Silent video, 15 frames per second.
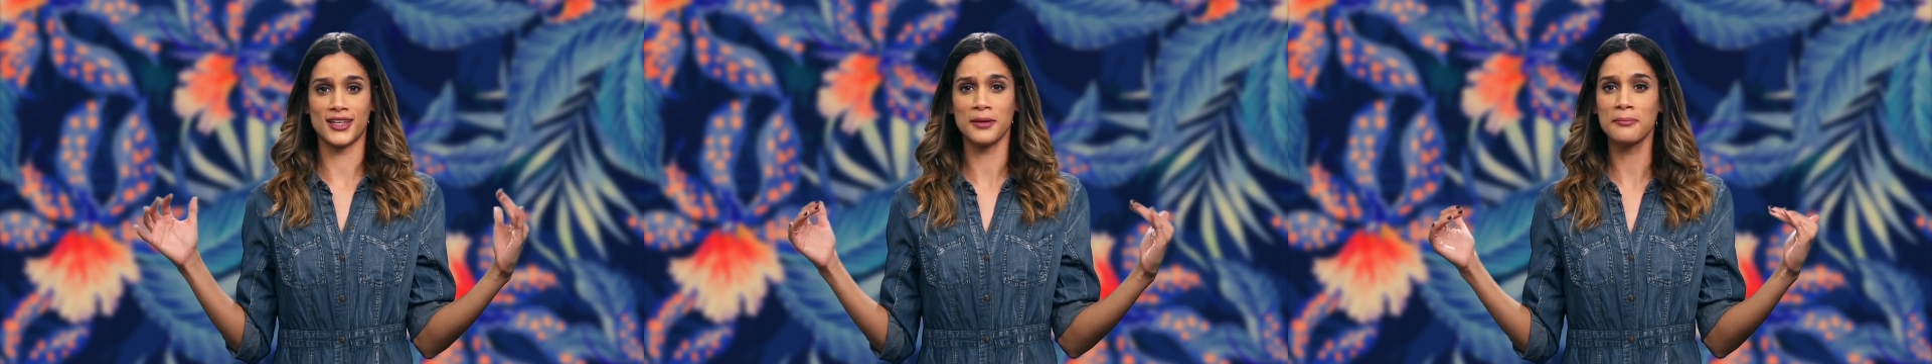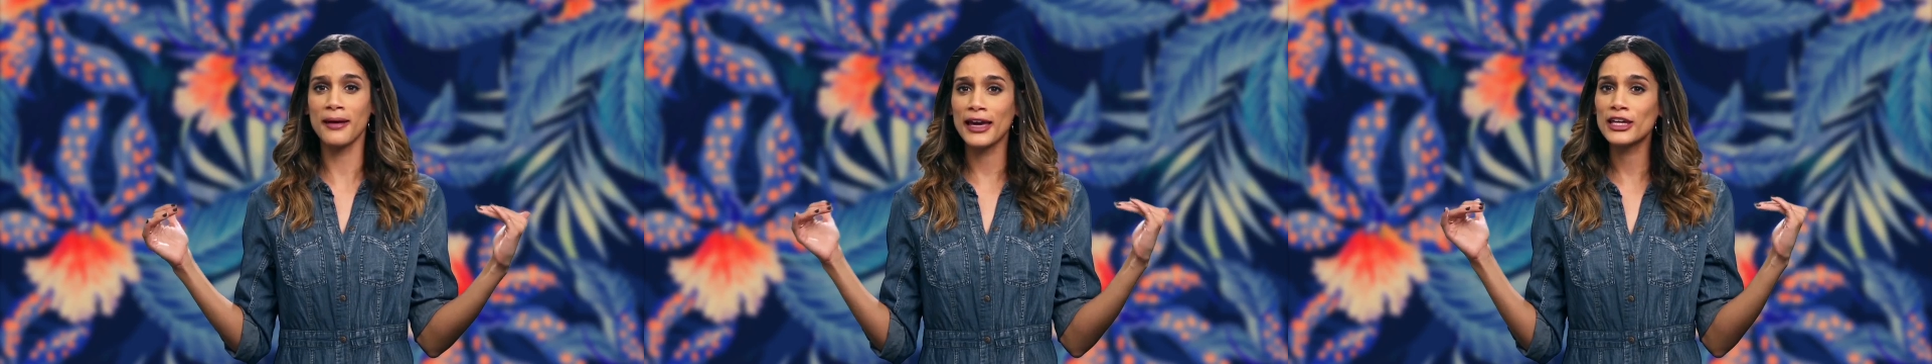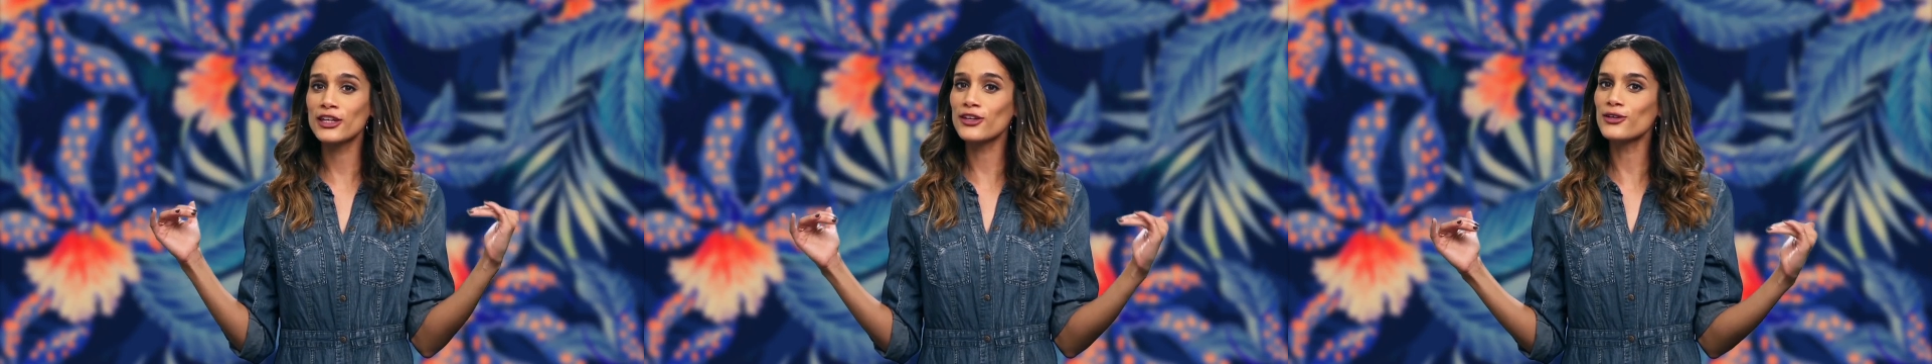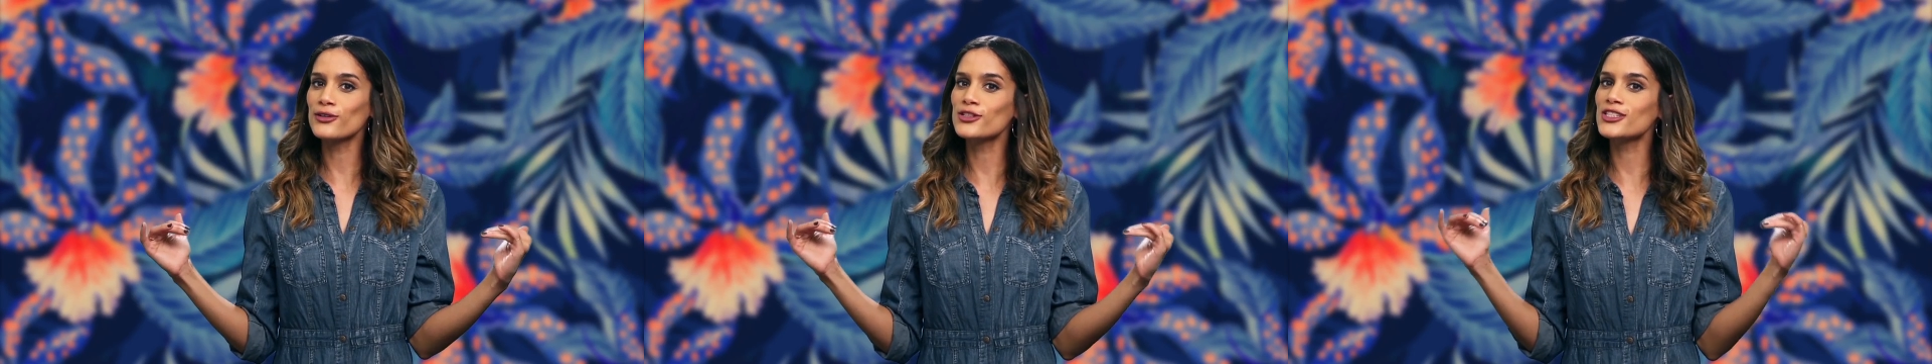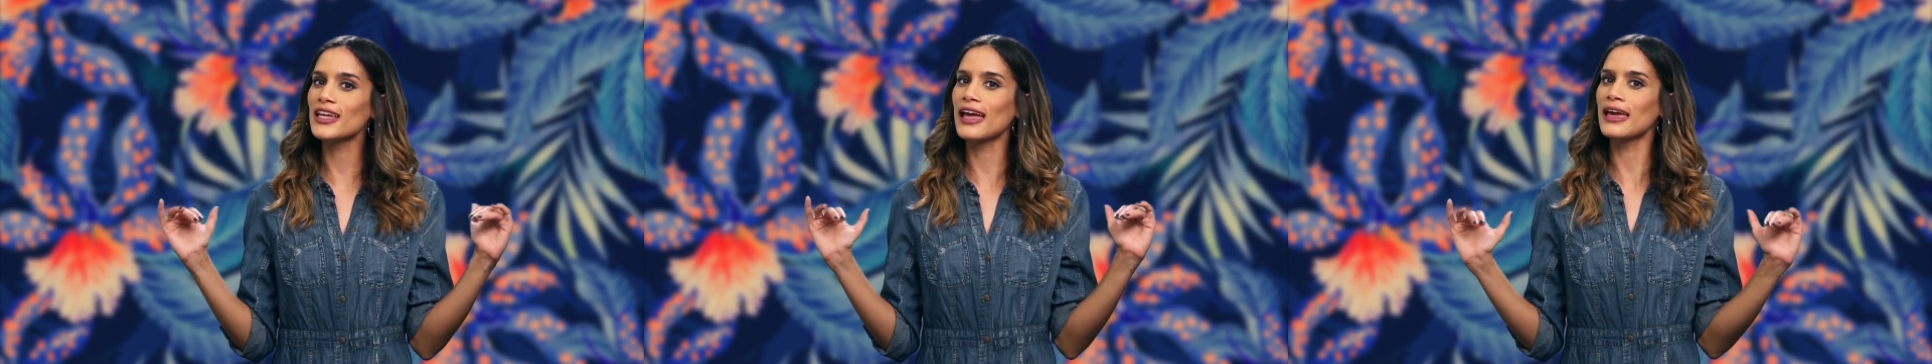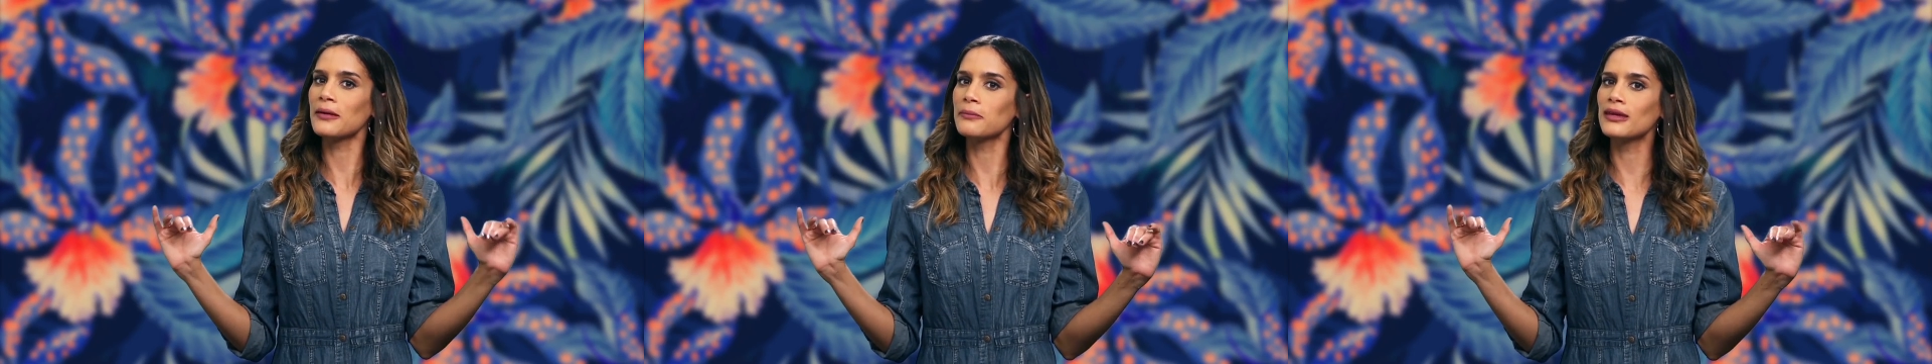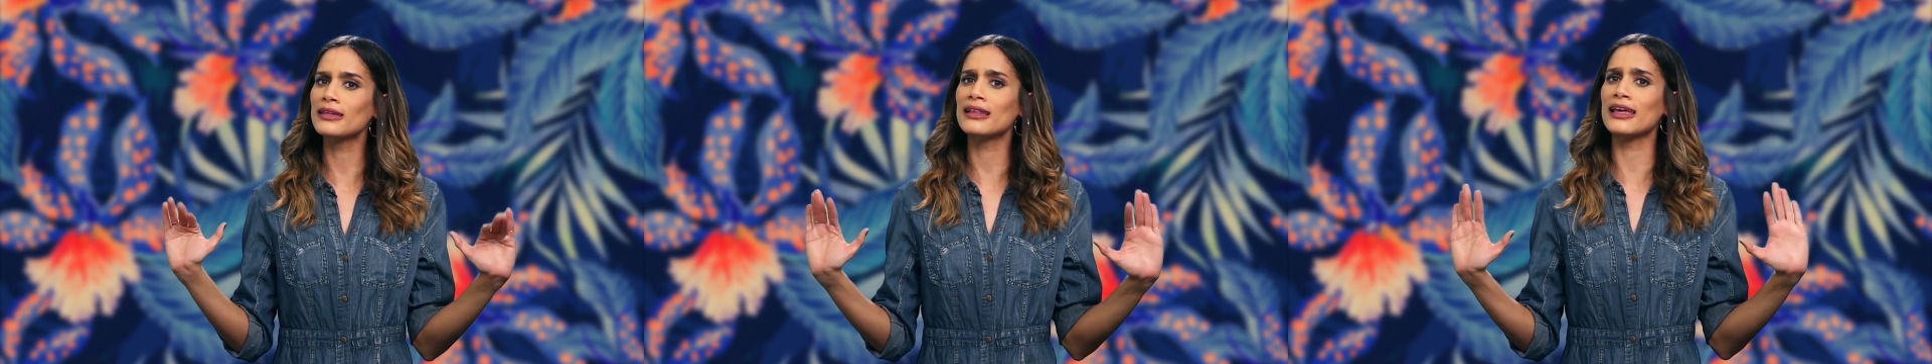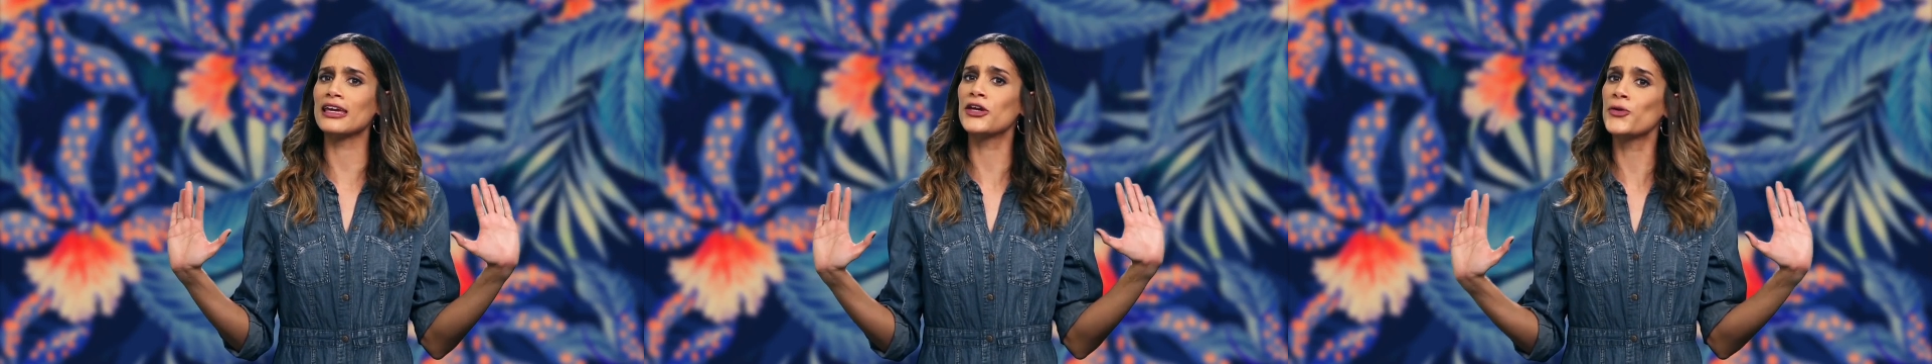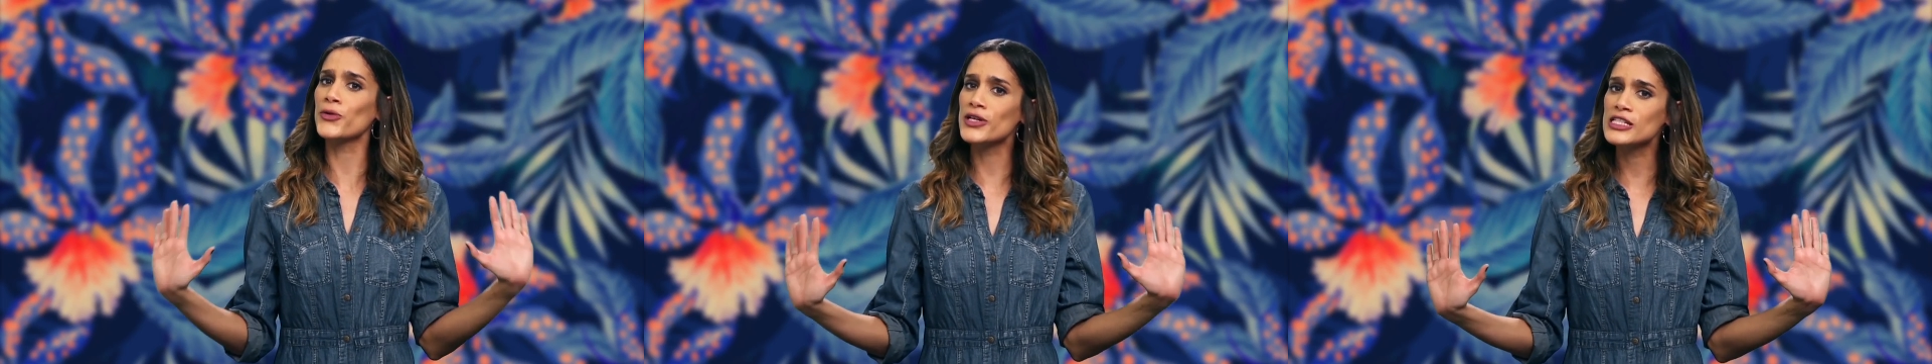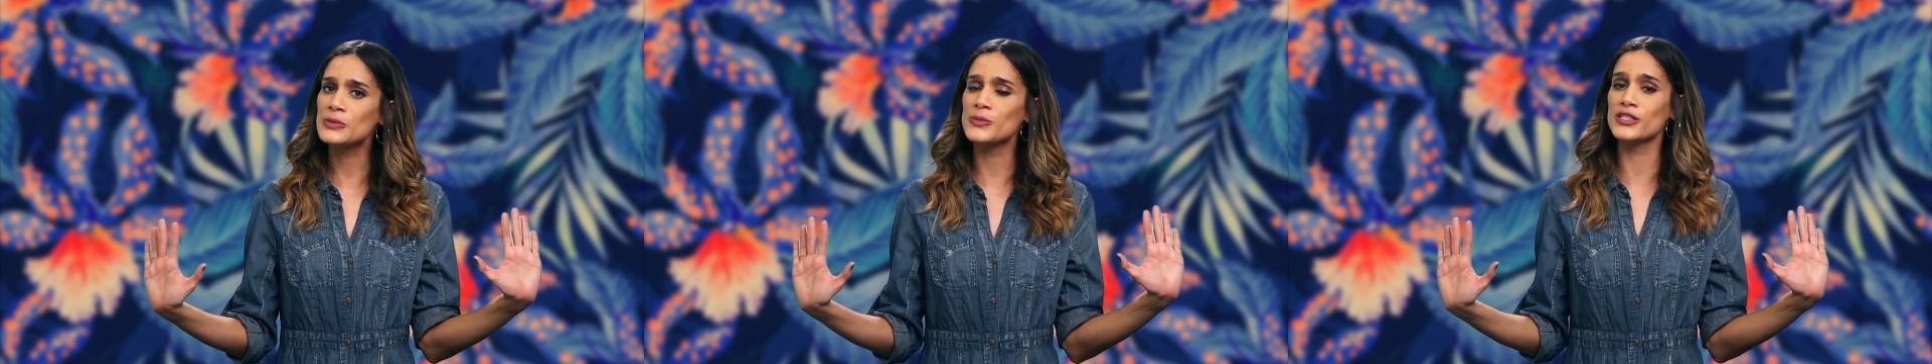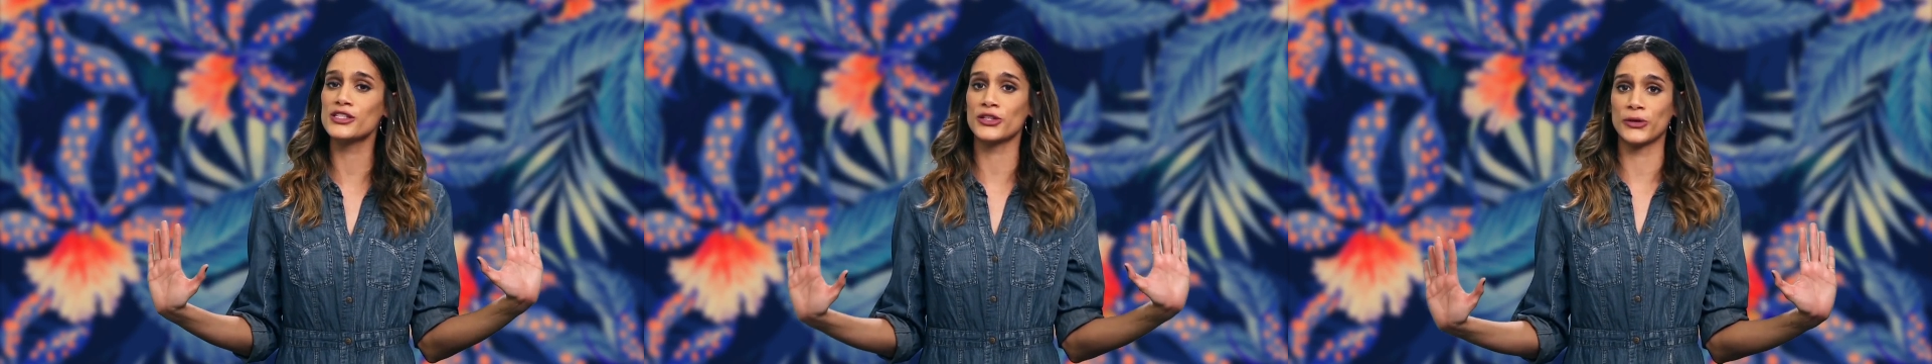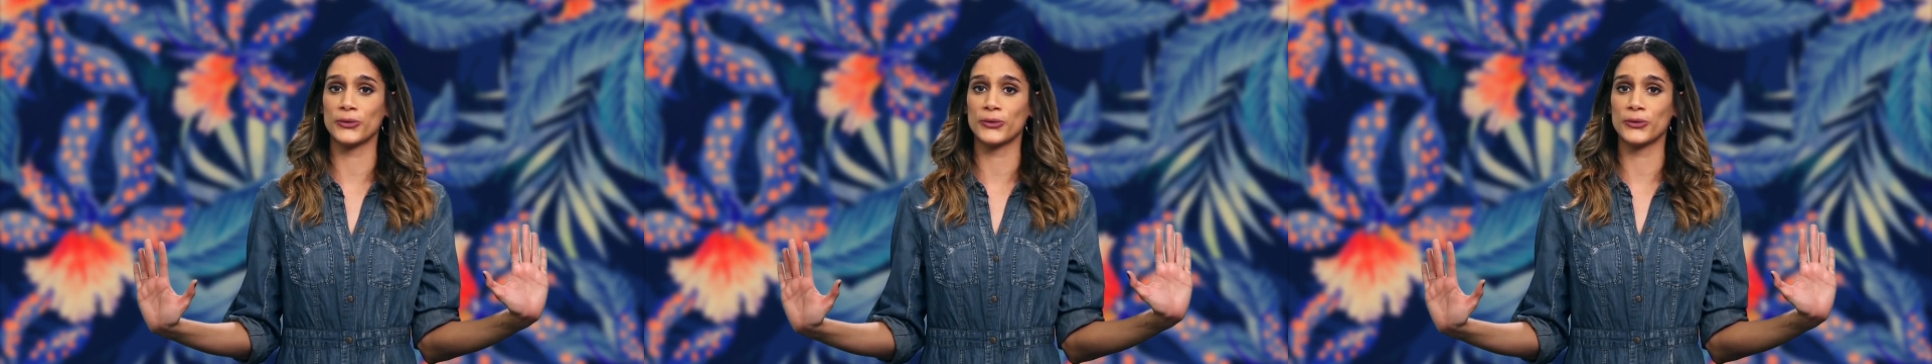And by huge, I mean like Christmas